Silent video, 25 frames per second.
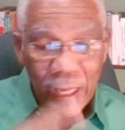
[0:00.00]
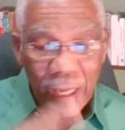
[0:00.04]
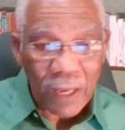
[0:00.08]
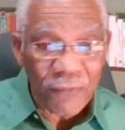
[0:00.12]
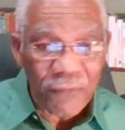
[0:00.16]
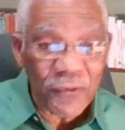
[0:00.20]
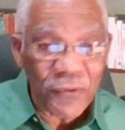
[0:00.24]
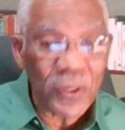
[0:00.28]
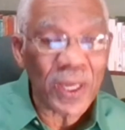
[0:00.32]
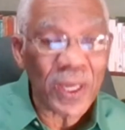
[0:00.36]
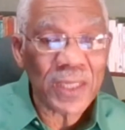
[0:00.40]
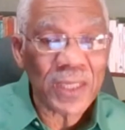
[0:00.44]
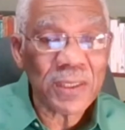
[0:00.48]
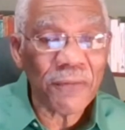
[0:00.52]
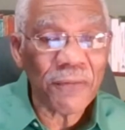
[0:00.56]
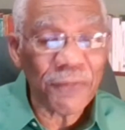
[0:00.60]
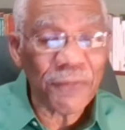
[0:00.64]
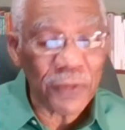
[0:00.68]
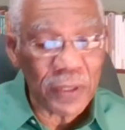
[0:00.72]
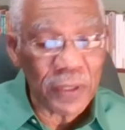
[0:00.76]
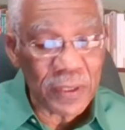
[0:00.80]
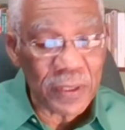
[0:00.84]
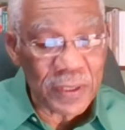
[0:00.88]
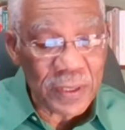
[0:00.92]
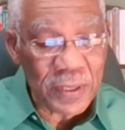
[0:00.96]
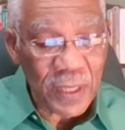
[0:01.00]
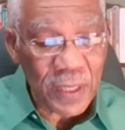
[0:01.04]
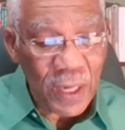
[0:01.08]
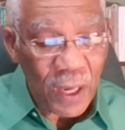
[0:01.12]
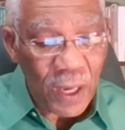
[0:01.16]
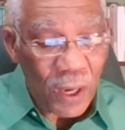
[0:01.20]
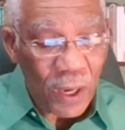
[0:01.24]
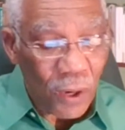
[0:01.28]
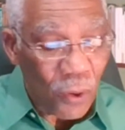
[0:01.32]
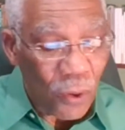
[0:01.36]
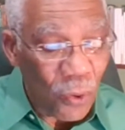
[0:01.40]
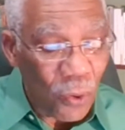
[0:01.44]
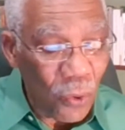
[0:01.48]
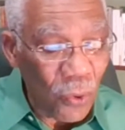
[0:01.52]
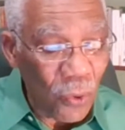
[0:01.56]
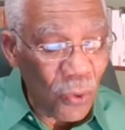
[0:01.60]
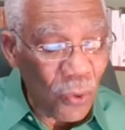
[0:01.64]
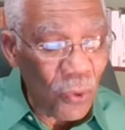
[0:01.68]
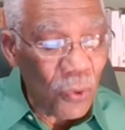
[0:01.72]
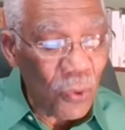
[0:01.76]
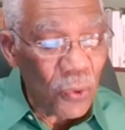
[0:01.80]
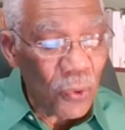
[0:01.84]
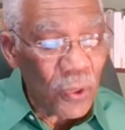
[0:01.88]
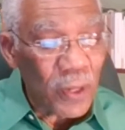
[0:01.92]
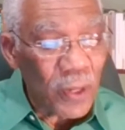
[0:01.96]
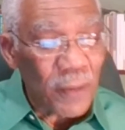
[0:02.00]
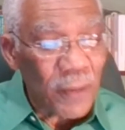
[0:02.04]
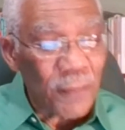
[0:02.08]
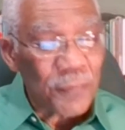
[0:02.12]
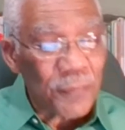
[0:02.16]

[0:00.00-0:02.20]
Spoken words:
philosophers who